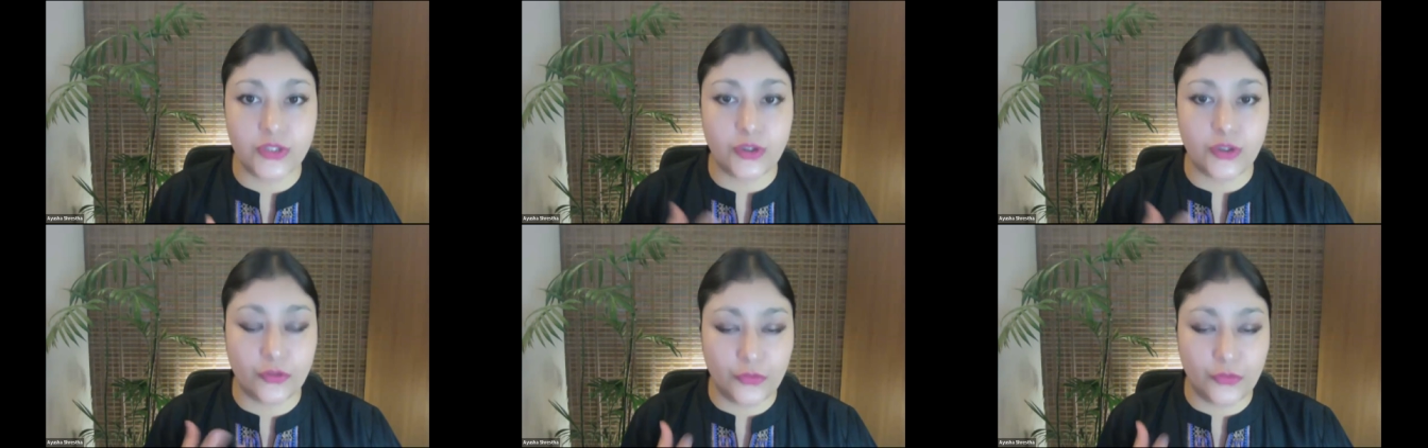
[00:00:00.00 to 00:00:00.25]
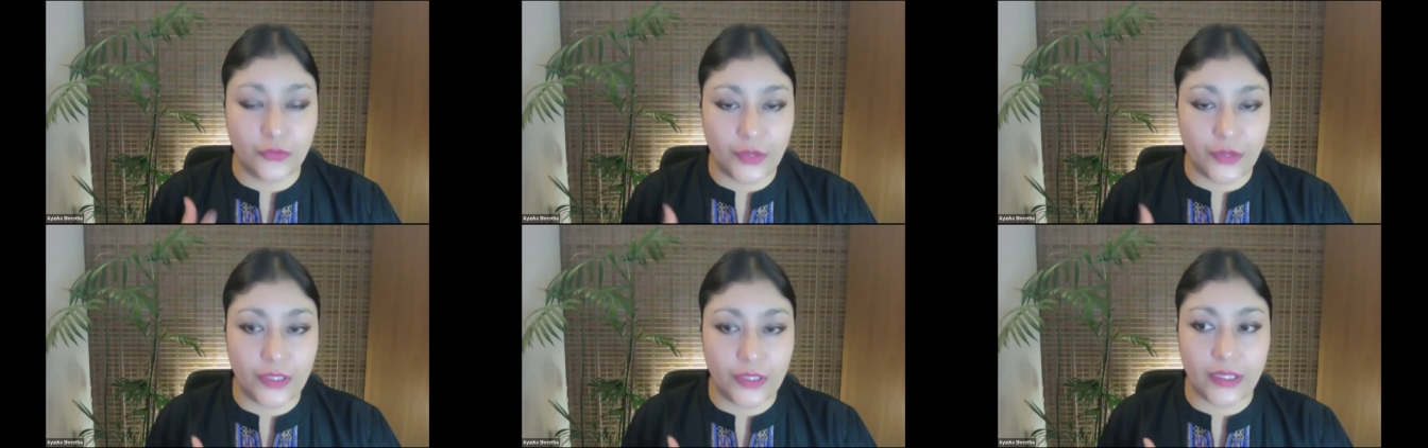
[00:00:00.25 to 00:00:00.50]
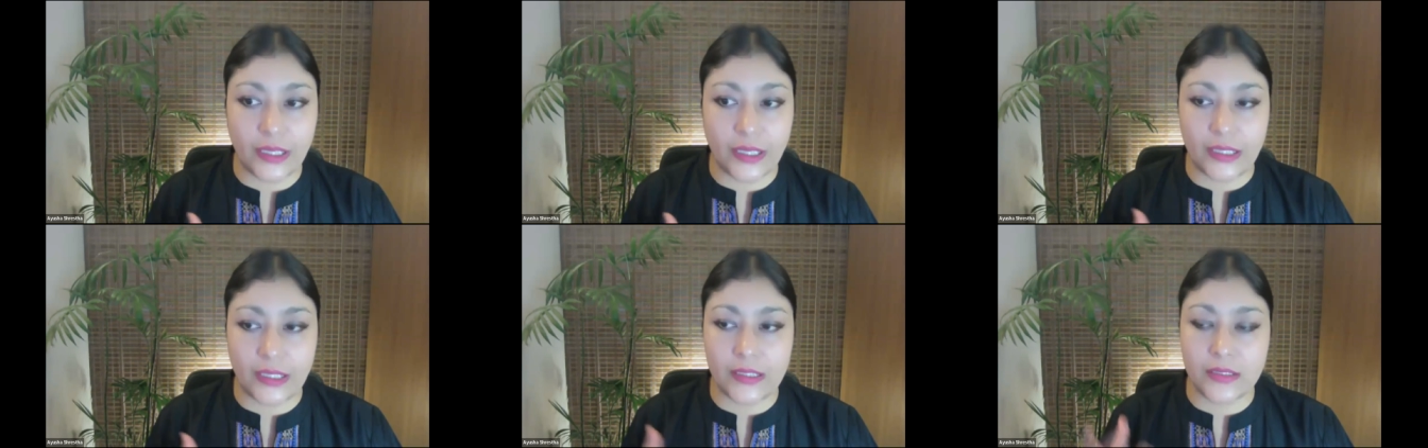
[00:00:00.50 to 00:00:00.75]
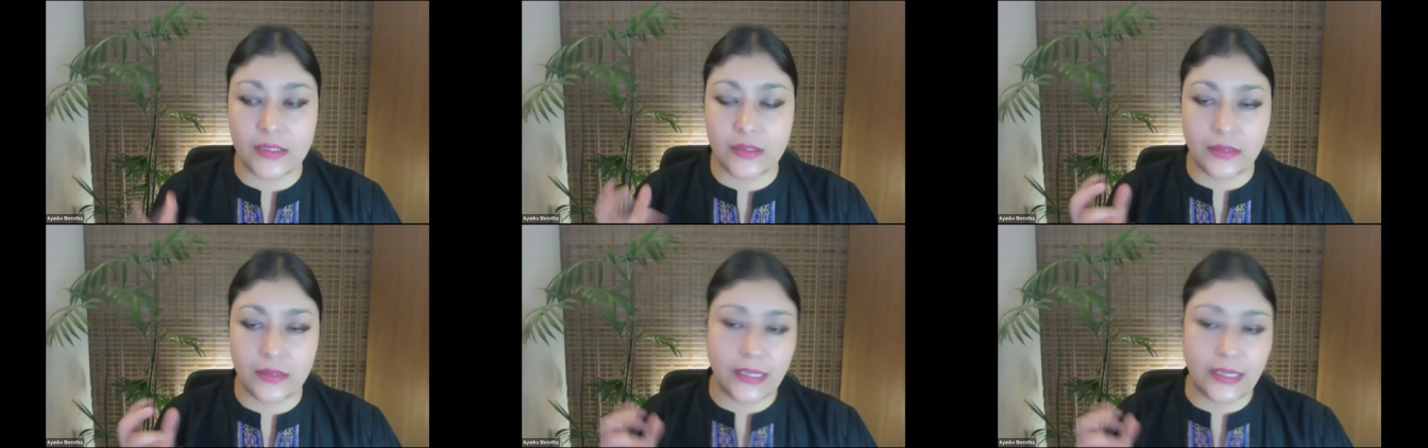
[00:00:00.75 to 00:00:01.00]
or
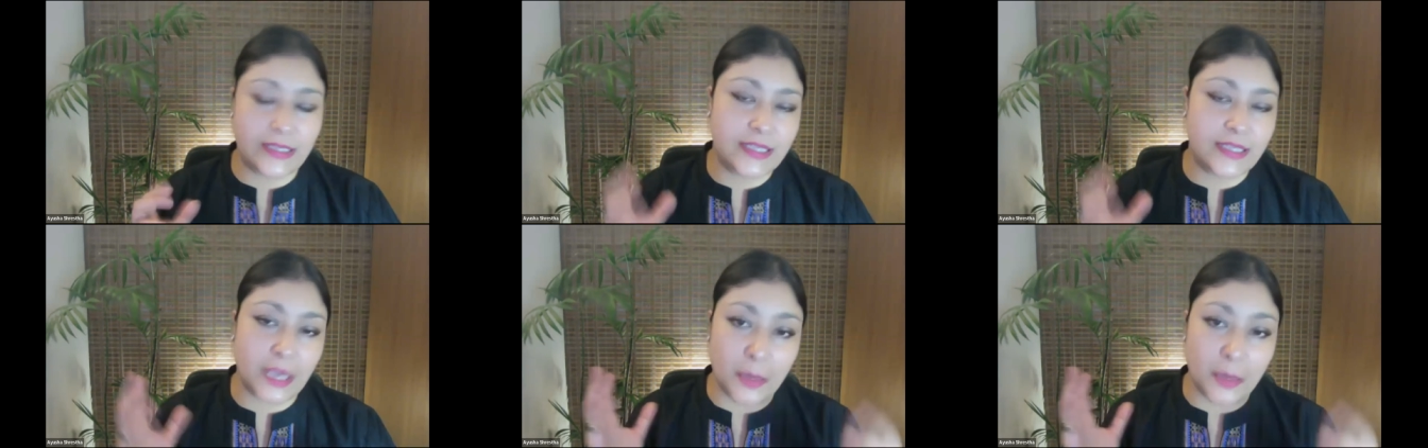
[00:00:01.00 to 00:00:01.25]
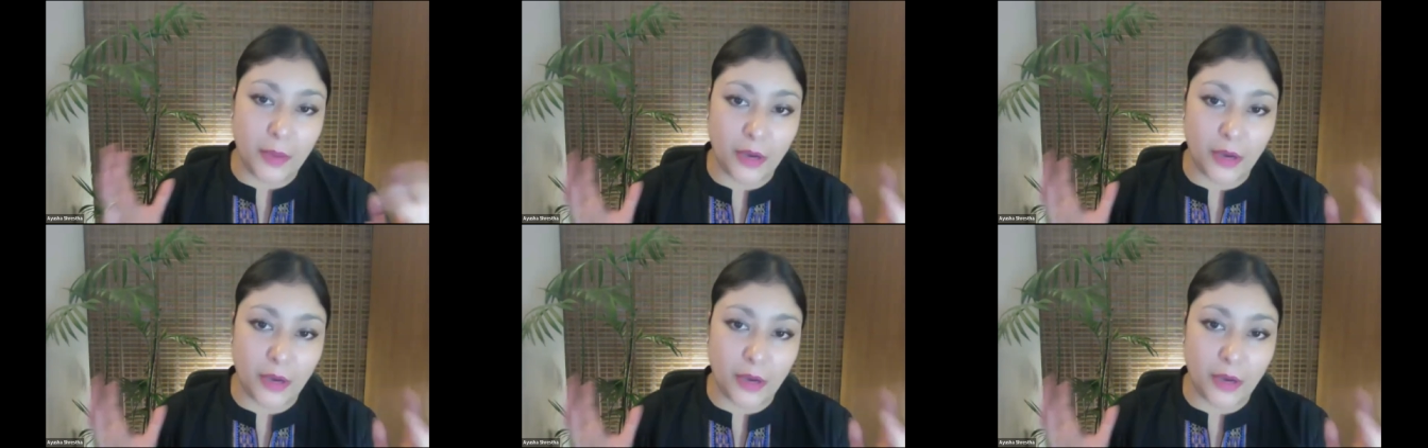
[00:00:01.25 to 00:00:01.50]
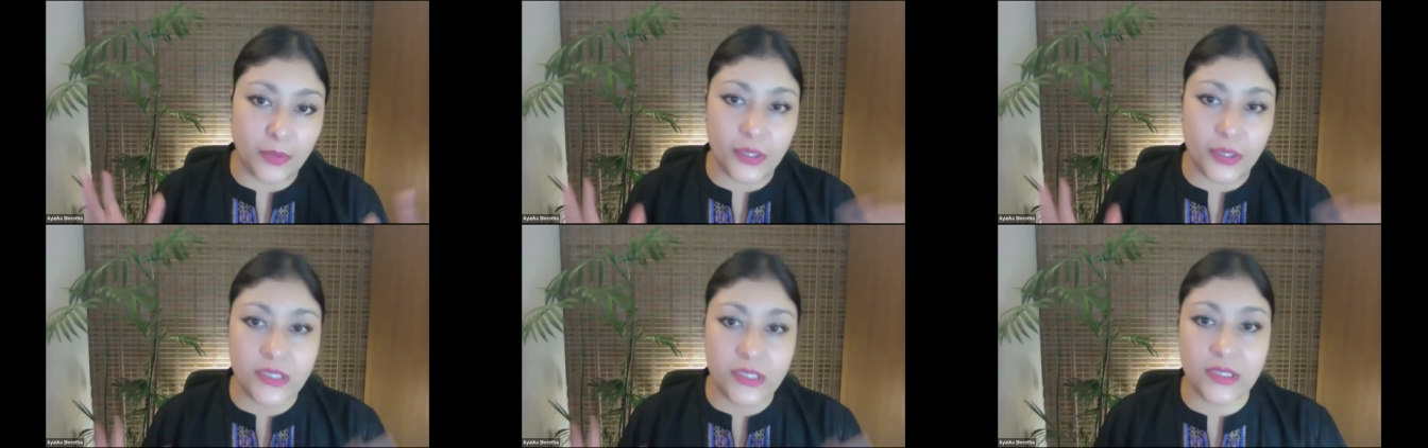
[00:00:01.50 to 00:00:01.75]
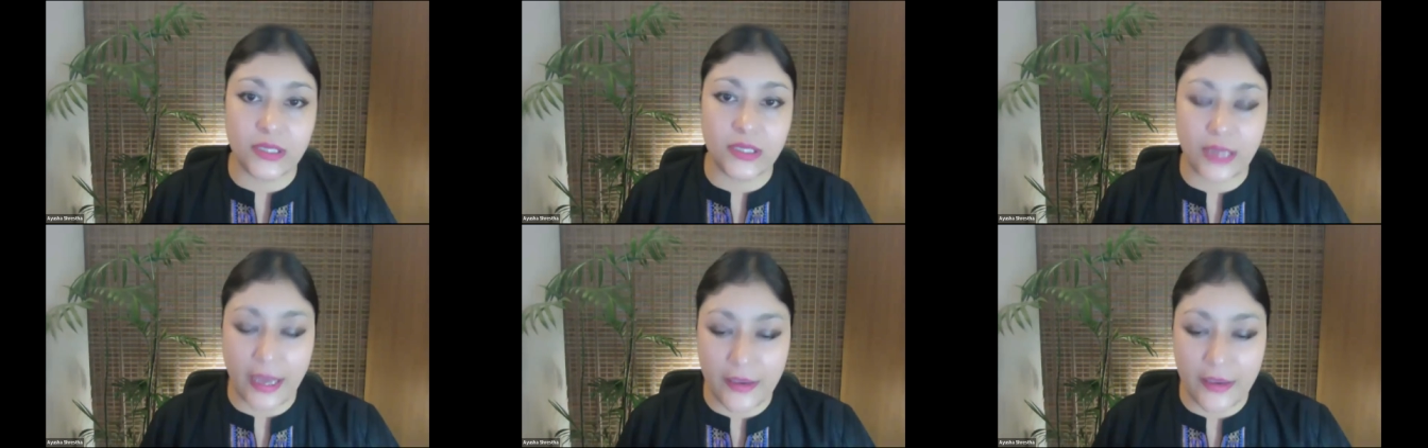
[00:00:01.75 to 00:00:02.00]
feelings, let's say about
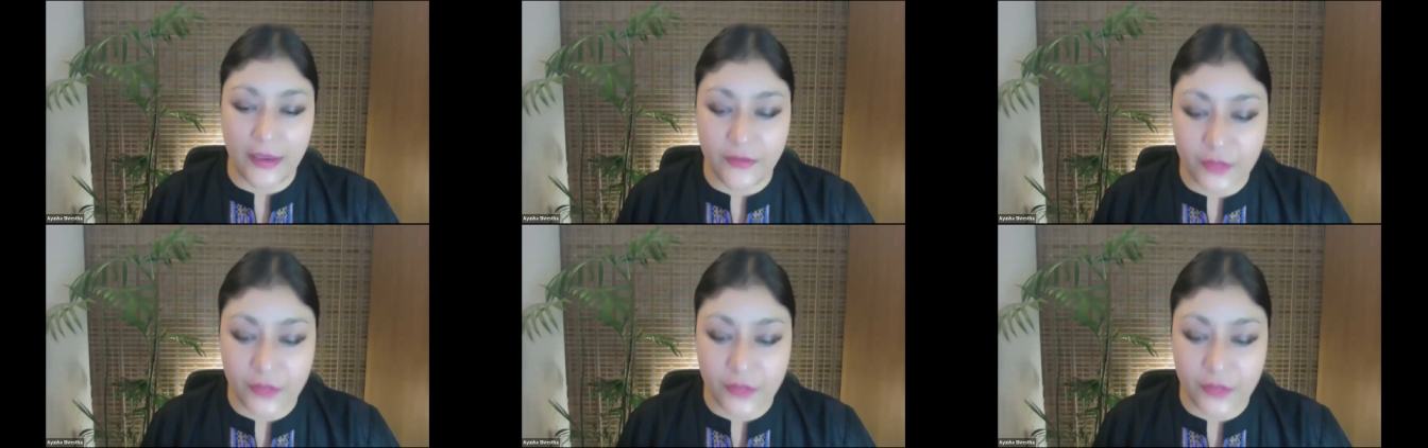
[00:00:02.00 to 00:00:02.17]
personal life